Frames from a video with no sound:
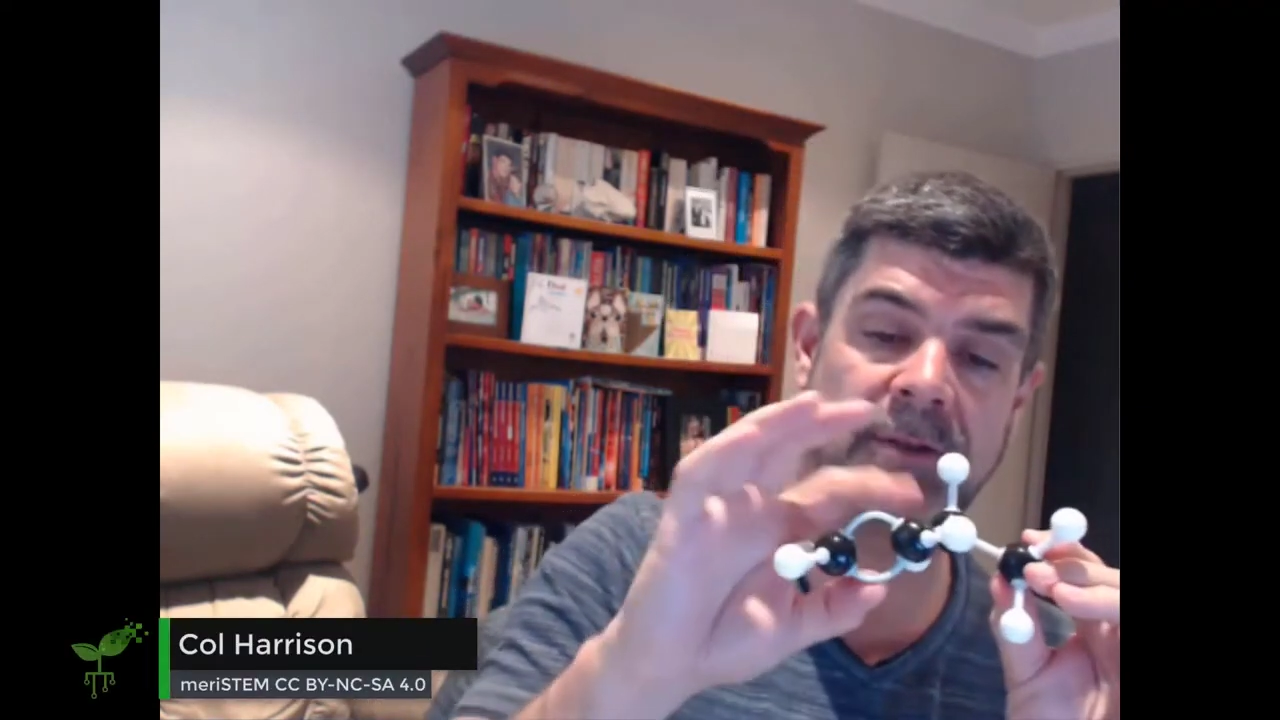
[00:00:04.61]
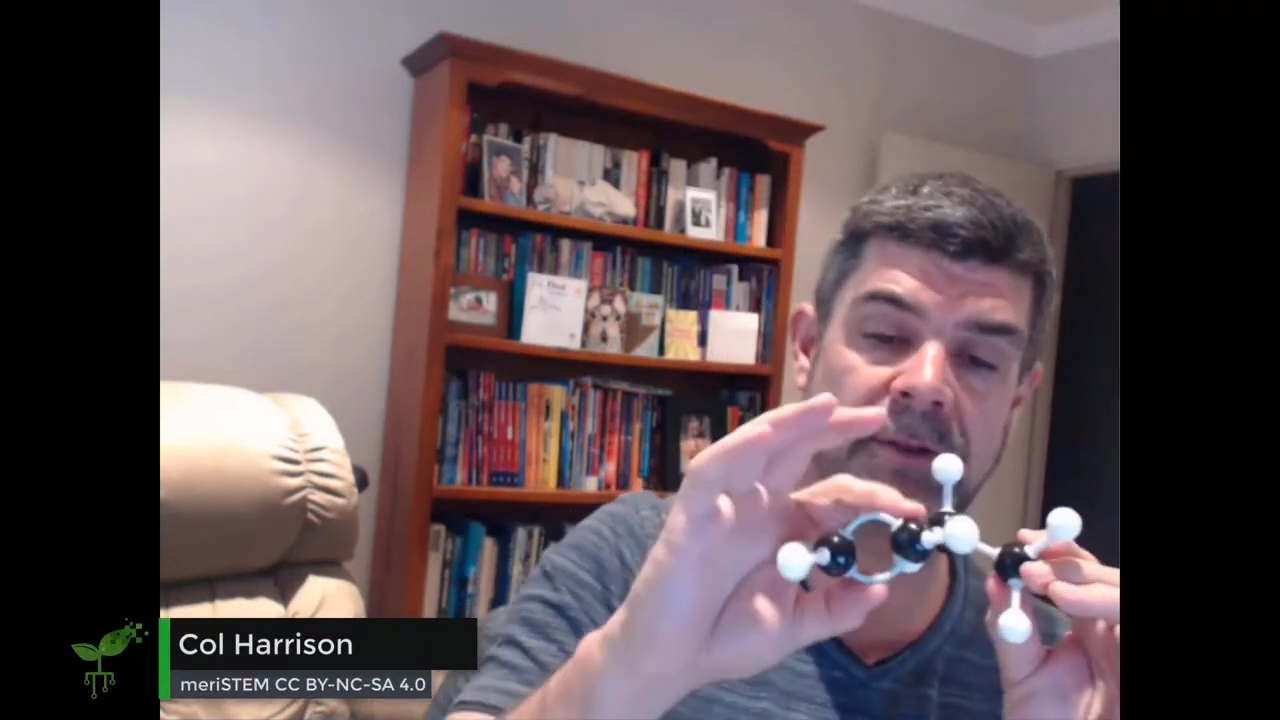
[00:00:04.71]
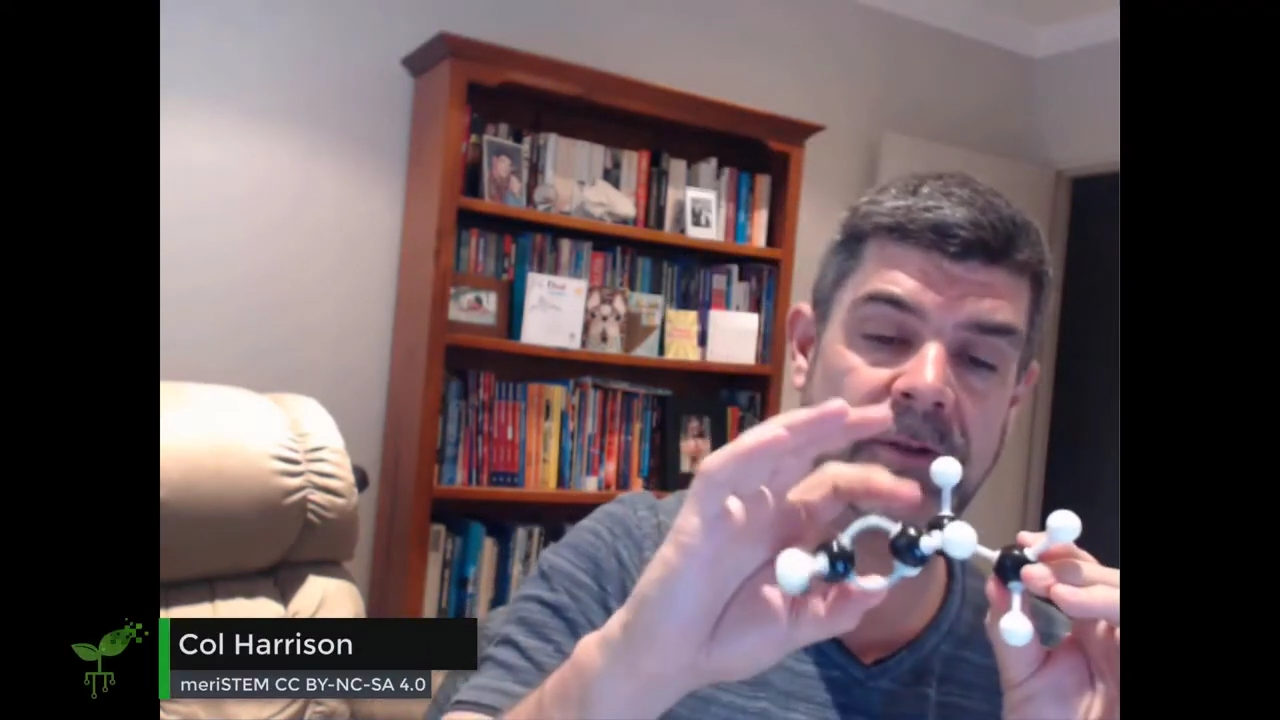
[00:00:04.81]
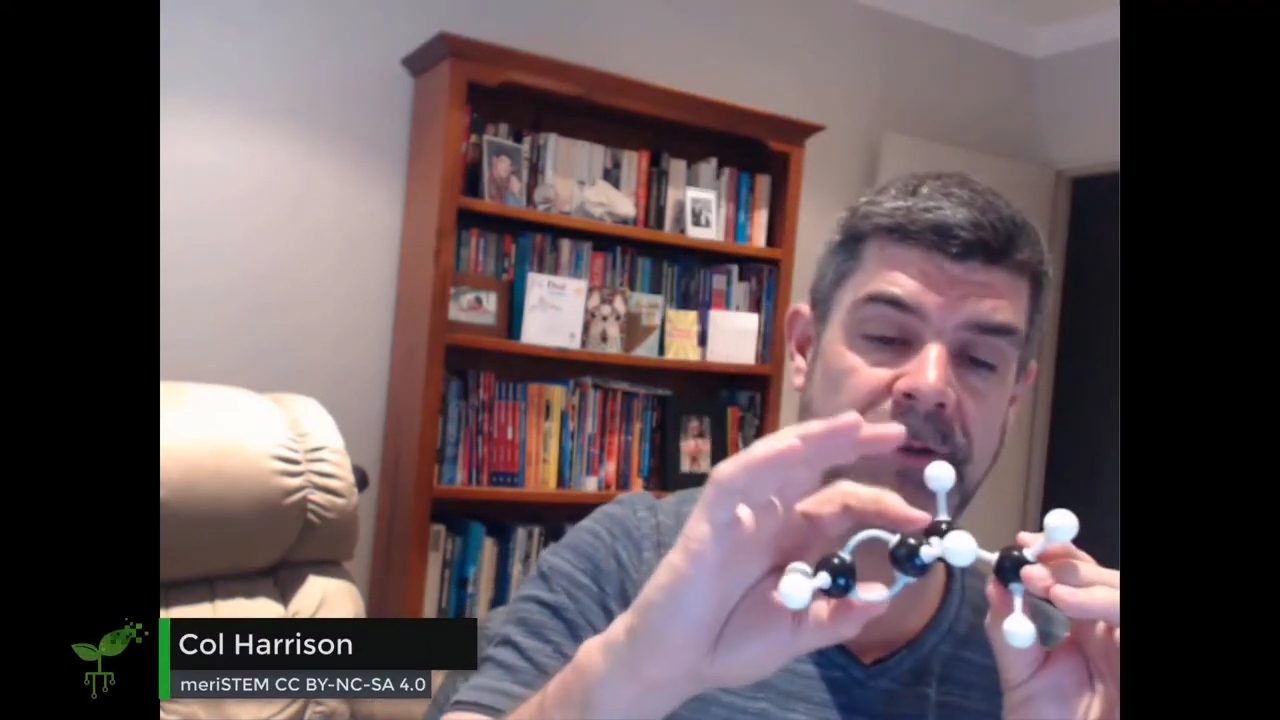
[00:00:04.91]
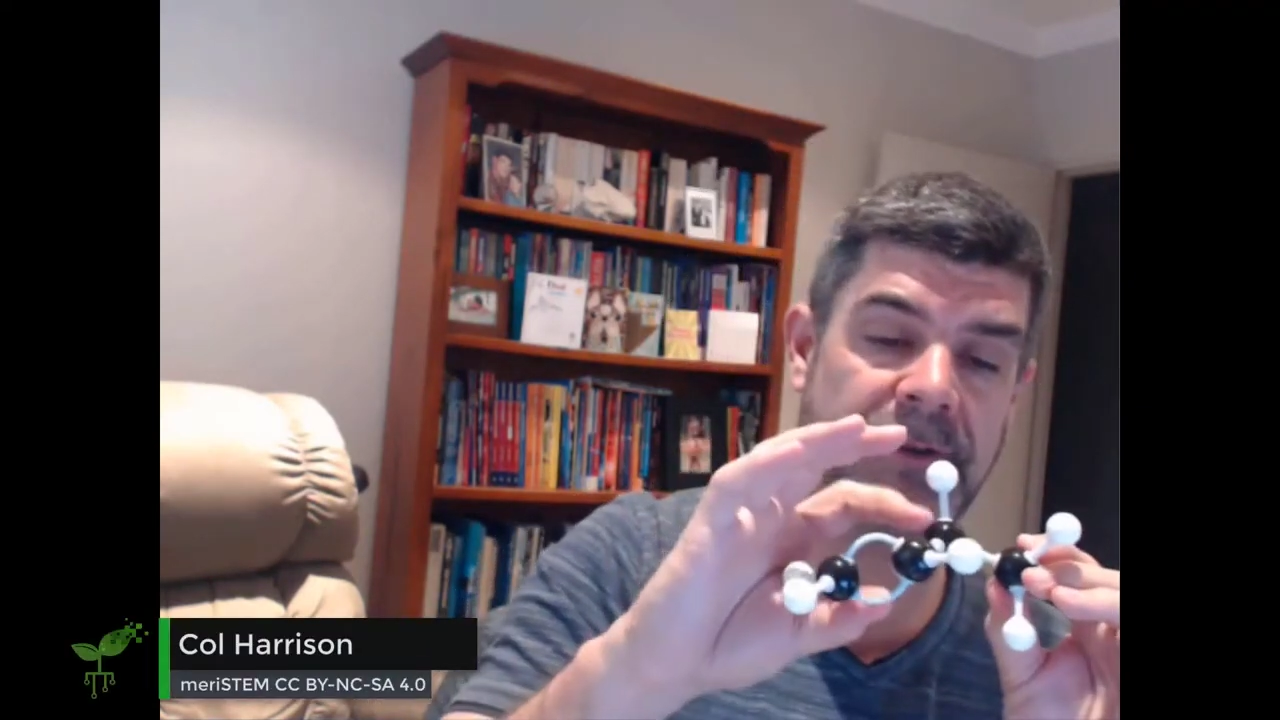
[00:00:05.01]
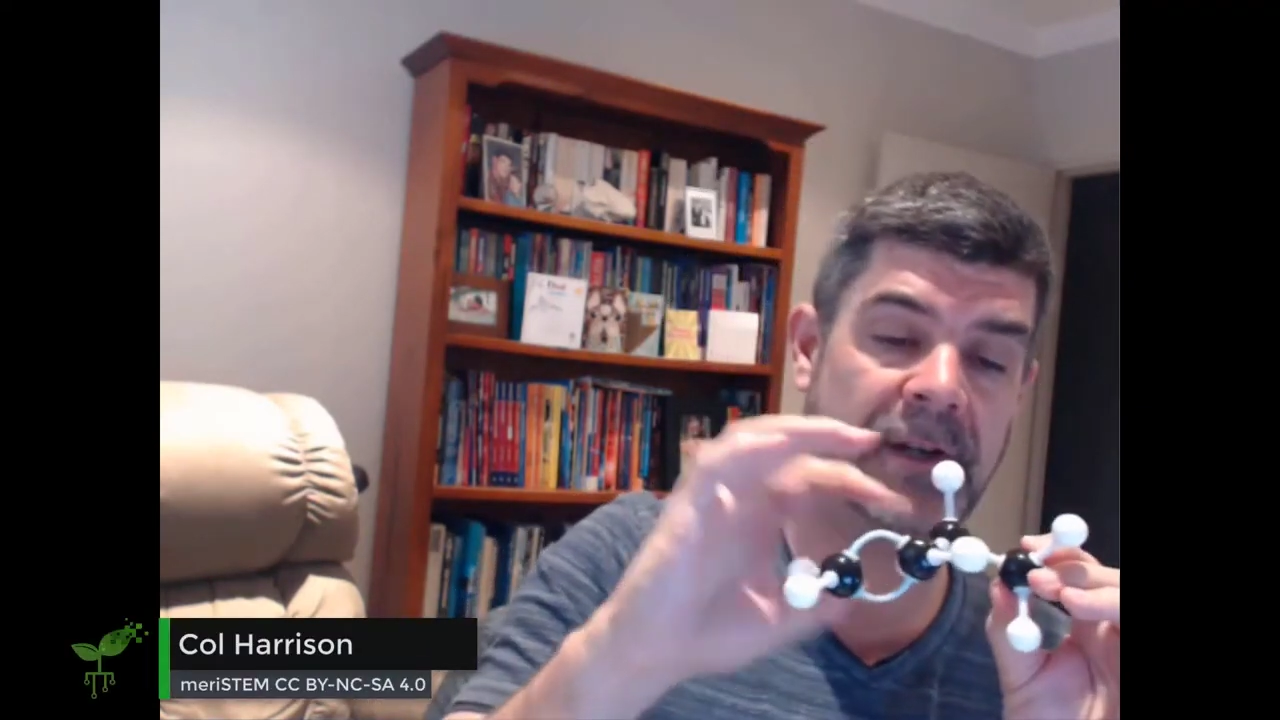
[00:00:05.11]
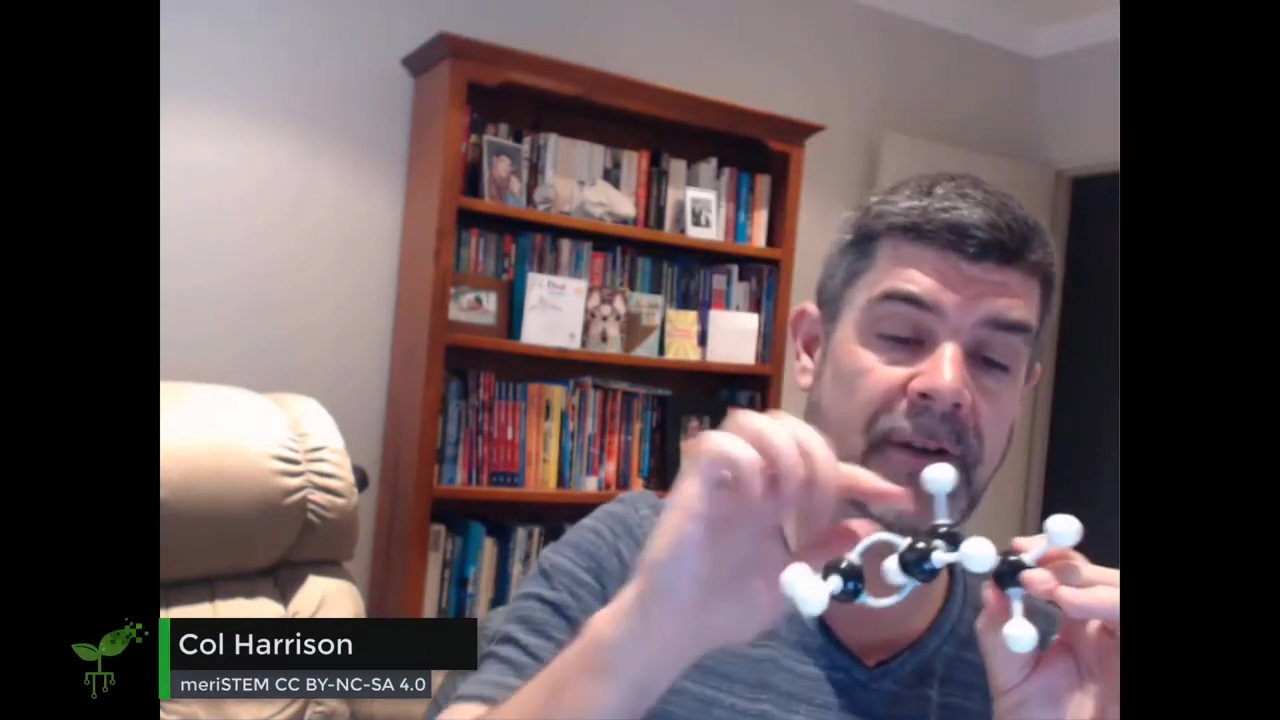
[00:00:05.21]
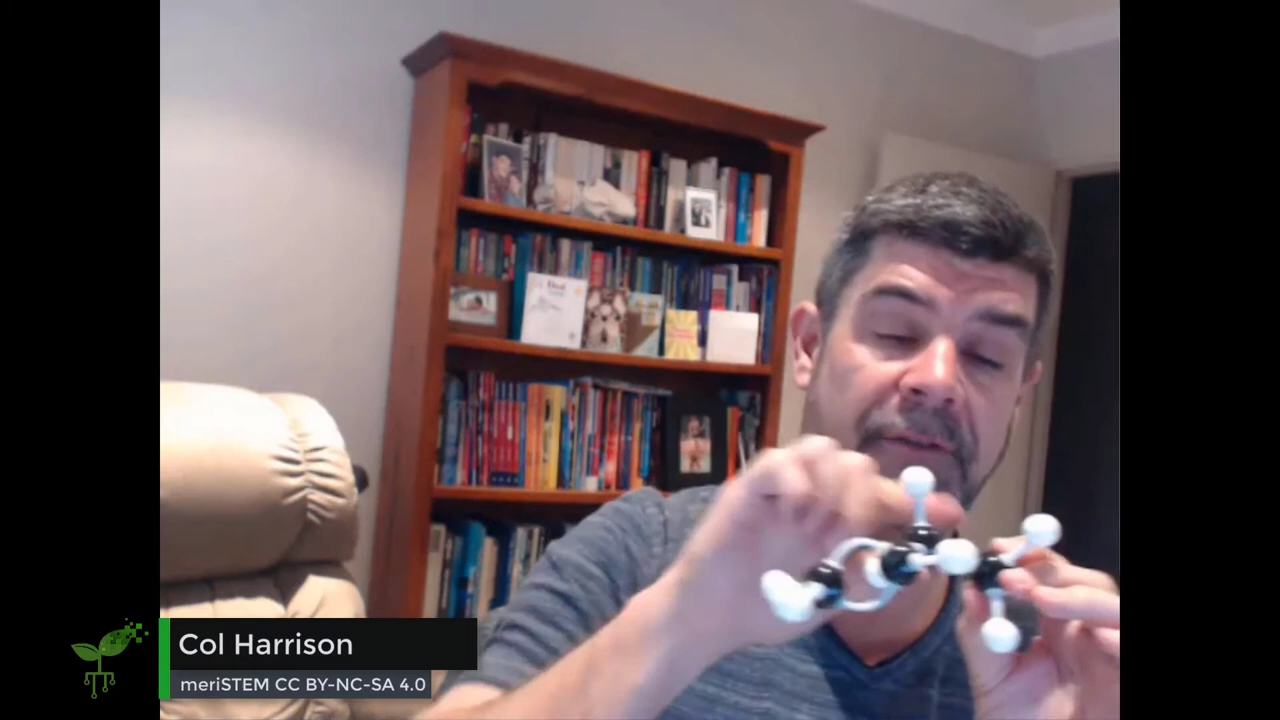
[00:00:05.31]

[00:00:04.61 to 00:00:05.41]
two, three,